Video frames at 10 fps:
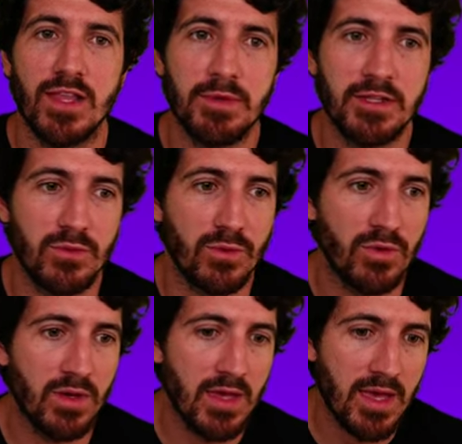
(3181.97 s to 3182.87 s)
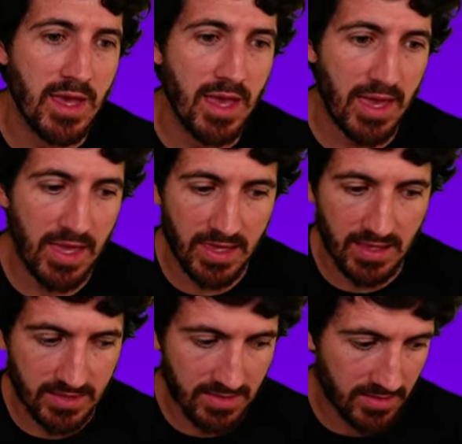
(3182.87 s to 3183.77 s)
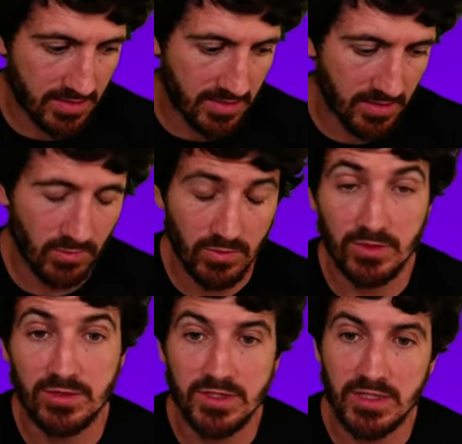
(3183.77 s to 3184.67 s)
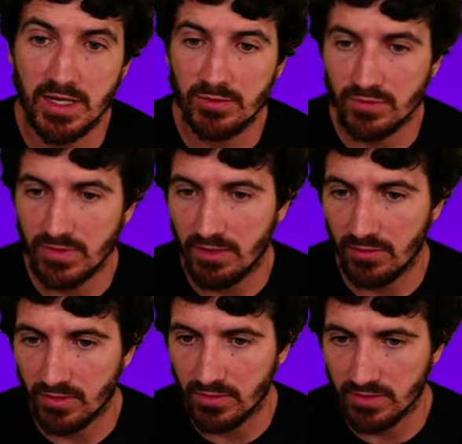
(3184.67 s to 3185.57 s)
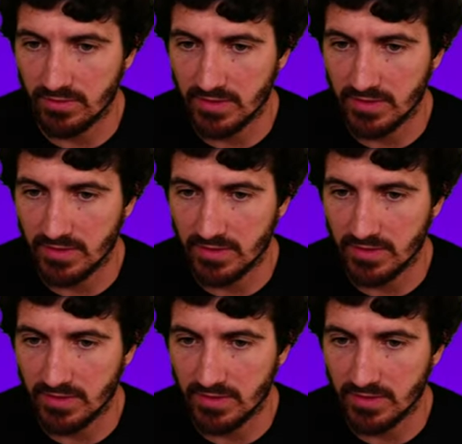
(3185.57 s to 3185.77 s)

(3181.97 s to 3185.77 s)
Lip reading: Llama 2, and we're gonna see how to download it.